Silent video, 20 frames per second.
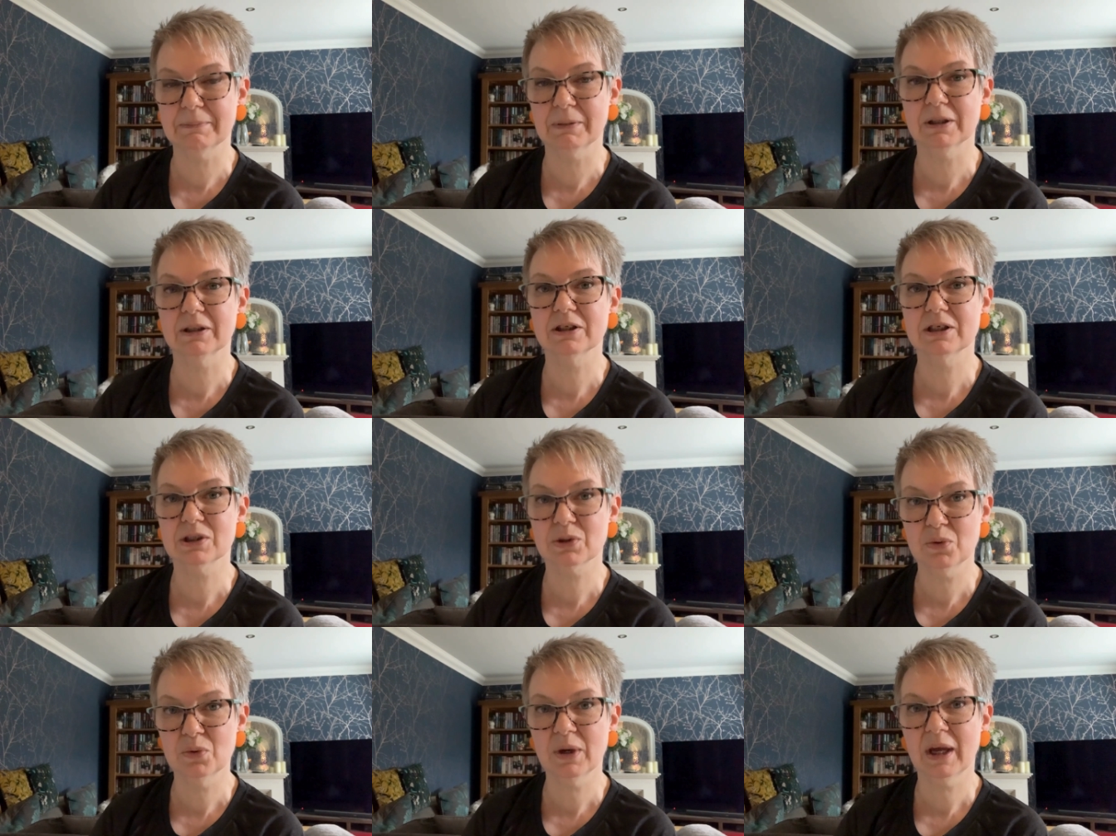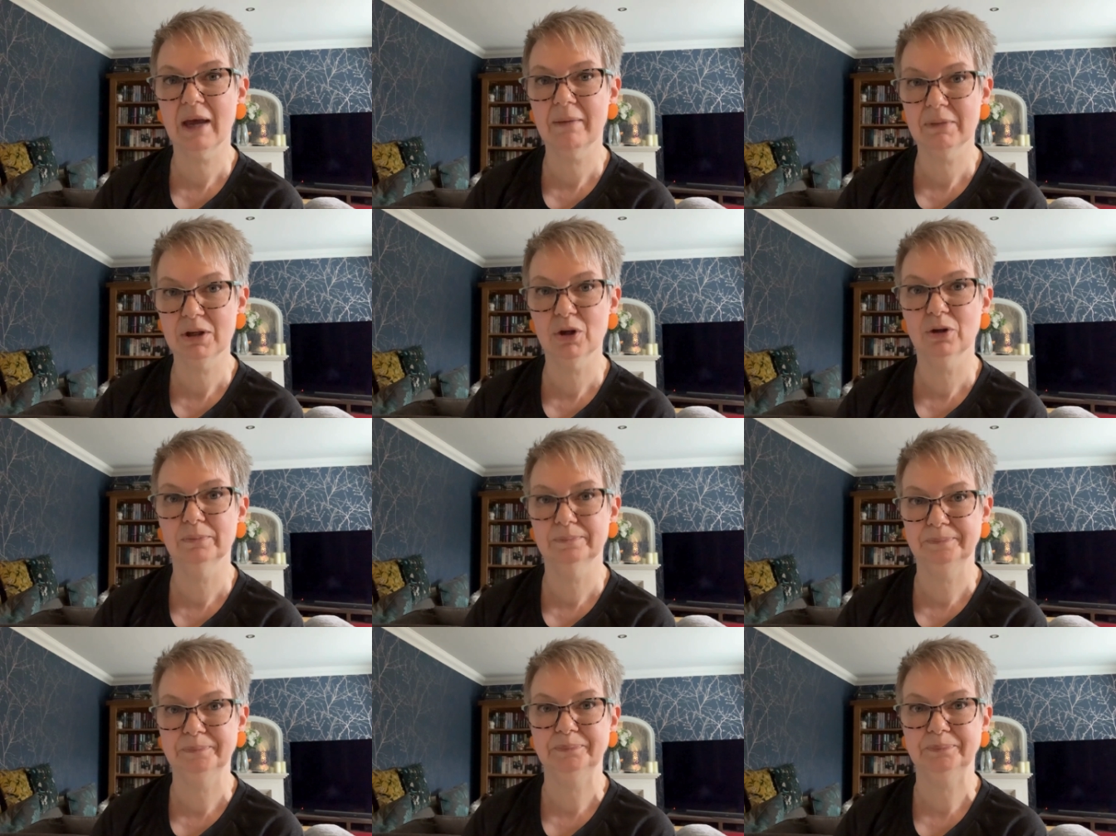but the school kept me
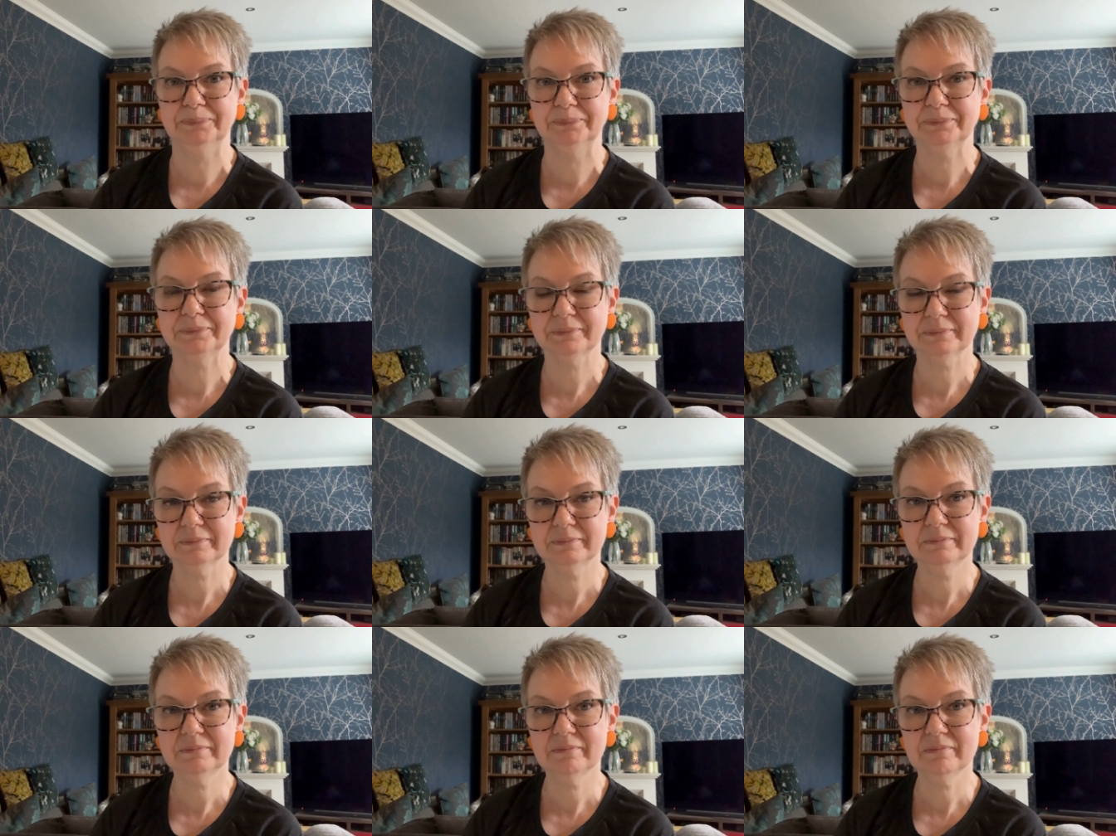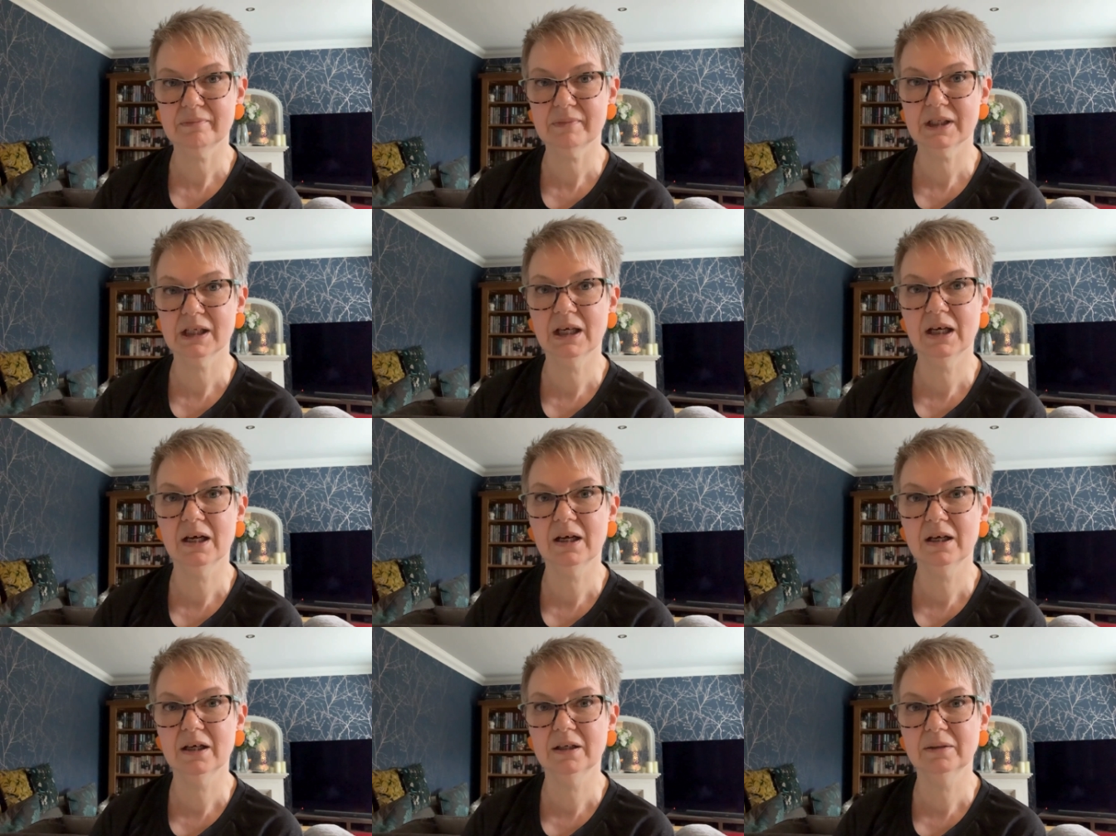on.
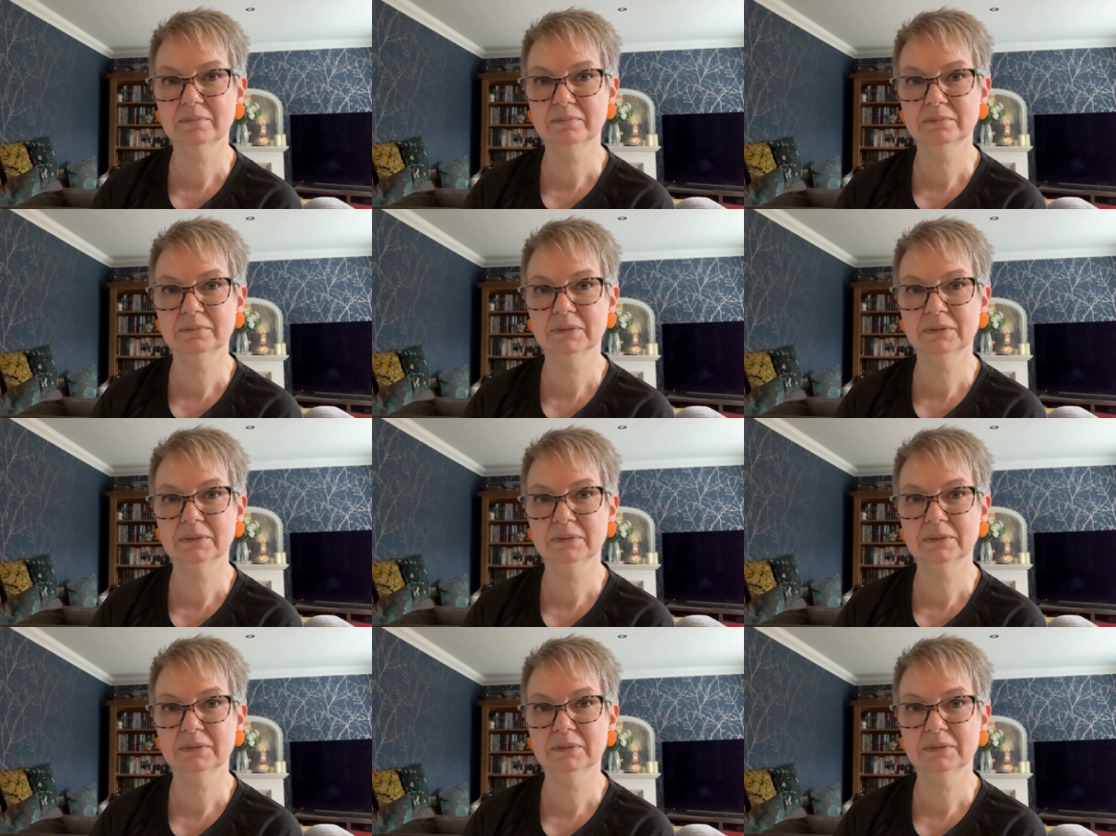That